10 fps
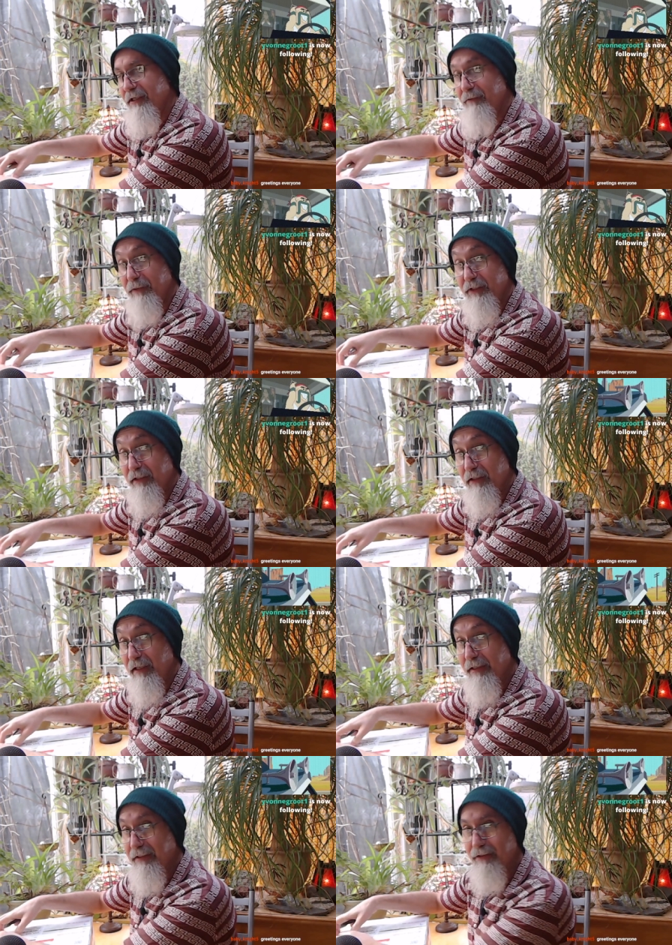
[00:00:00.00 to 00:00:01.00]
maybe didn't
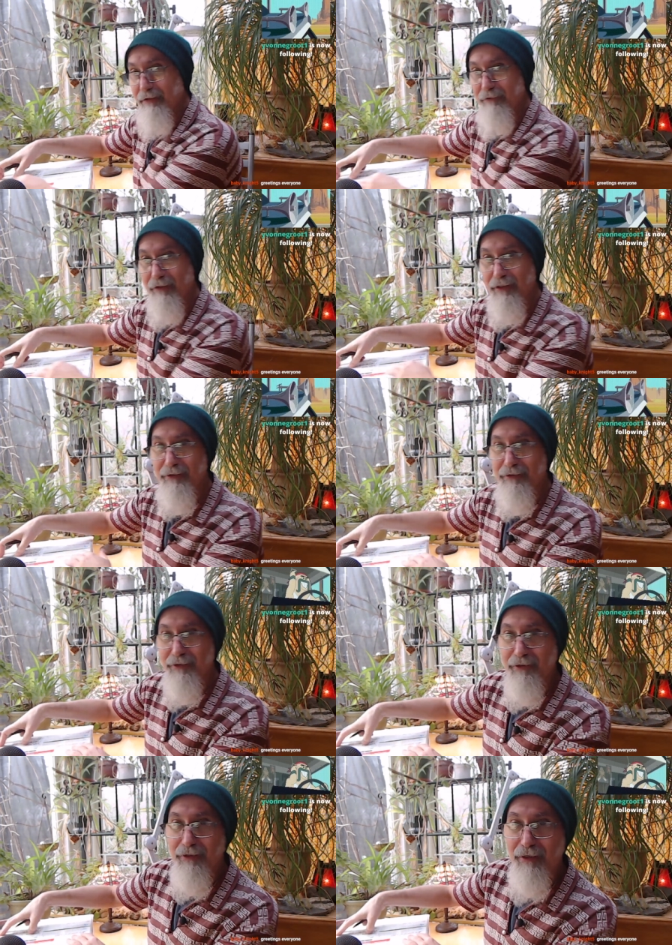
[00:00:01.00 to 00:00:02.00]
like it, right?
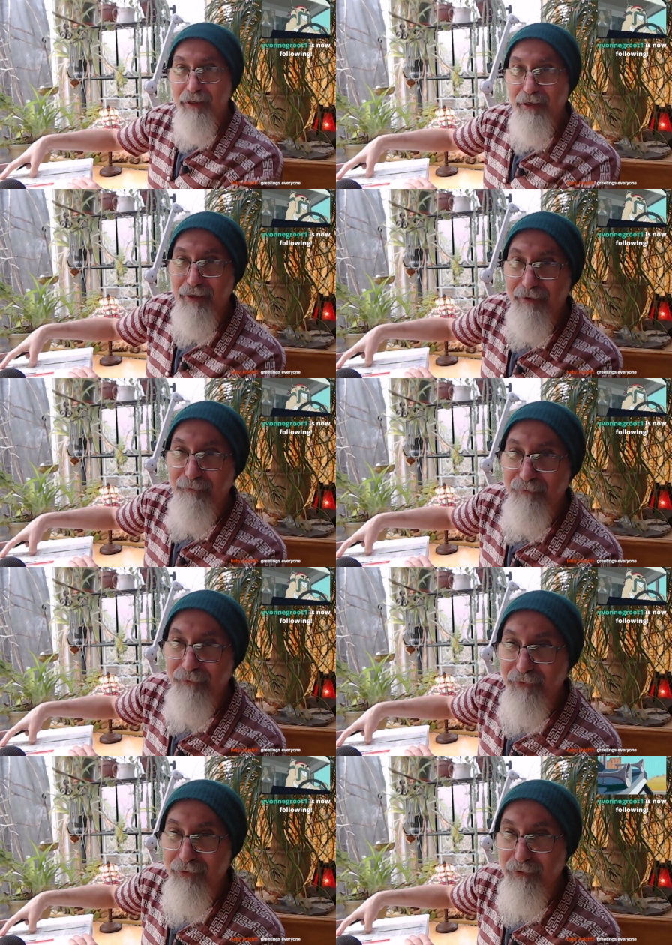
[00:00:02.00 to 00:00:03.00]
Uh,
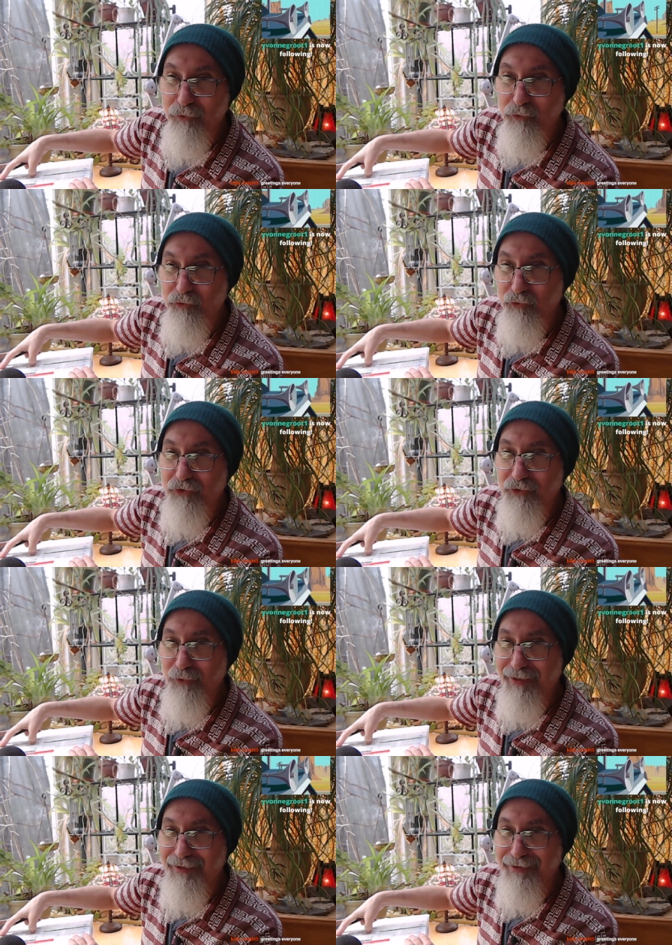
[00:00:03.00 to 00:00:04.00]
Groot
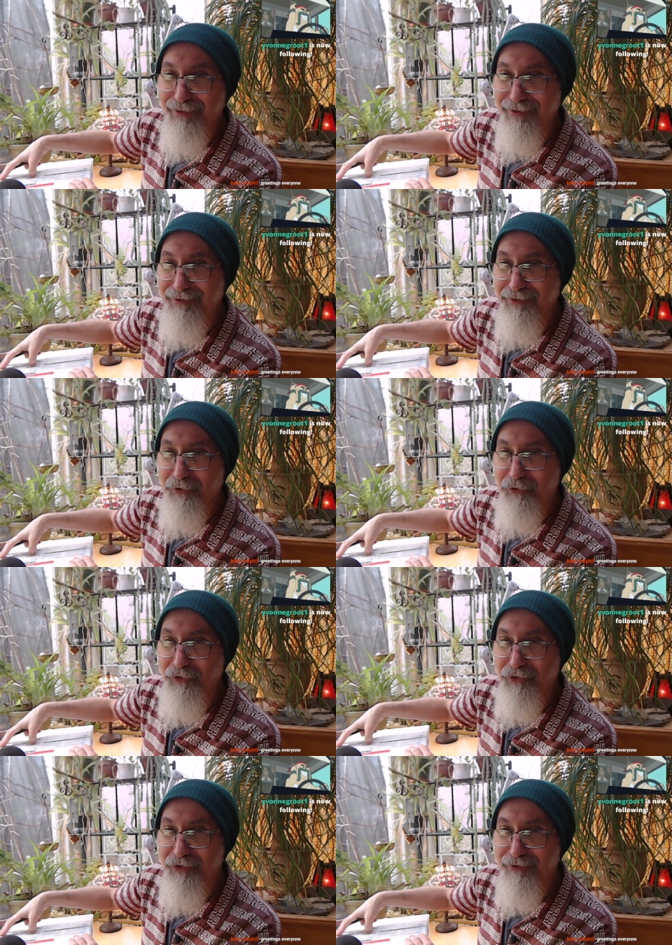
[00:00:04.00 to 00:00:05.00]
one, Giovanna